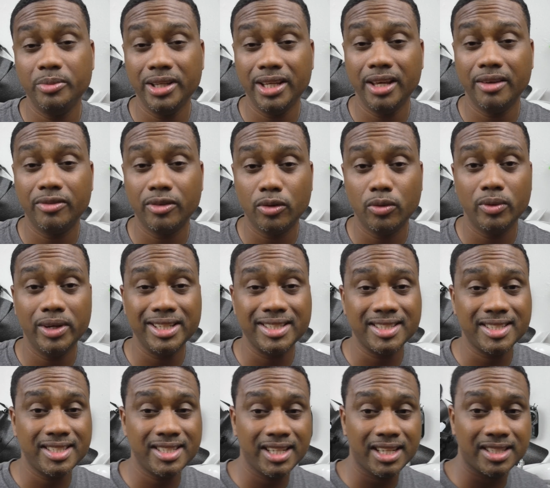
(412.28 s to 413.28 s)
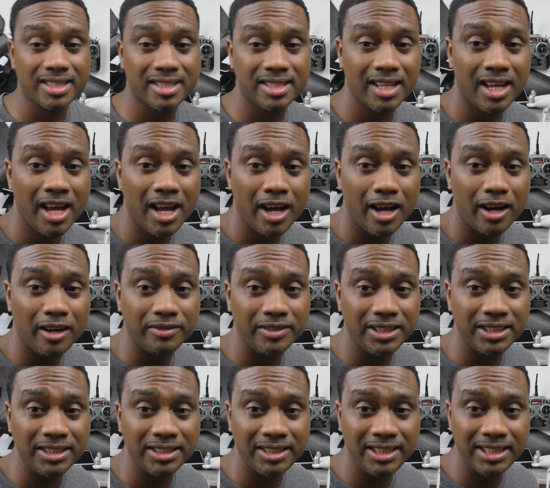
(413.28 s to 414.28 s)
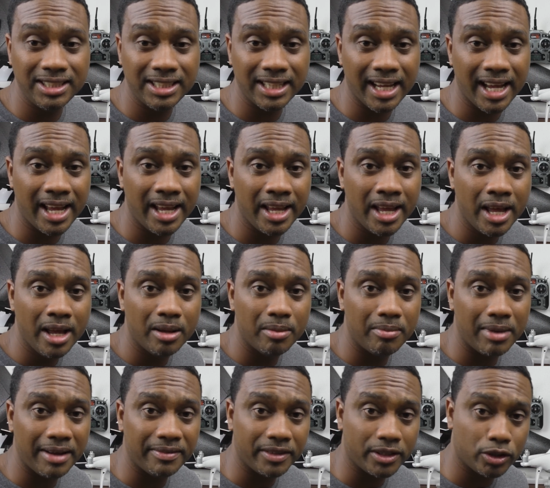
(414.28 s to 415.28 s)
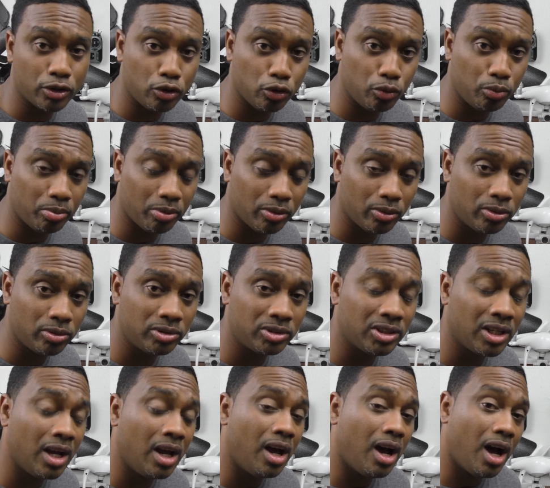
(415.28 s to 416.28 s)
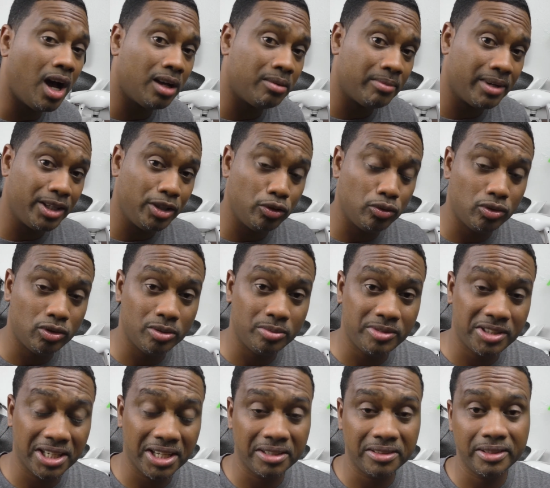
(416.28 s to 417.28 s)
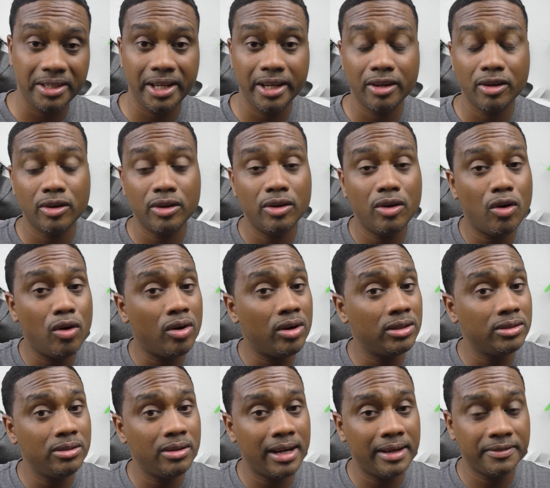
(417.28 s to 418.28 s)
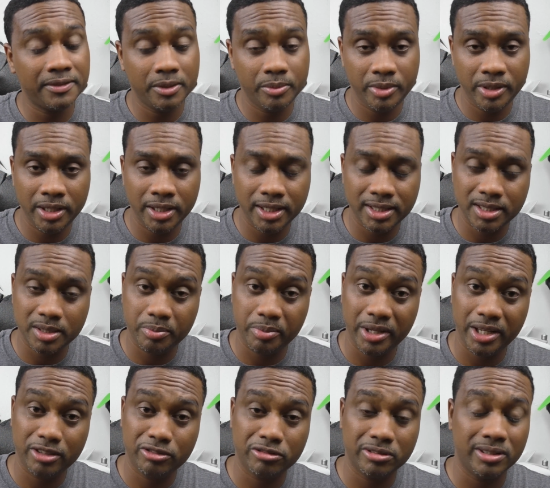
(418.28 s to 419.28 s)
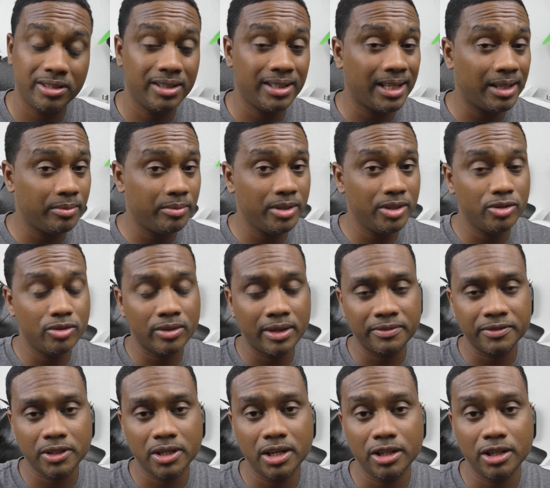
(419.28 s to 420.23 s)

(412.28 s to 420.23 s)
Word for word: be giving away six of these DJI Mavic 2 Pros on my YouTube channel here. All you have to be is a patron and that means you have to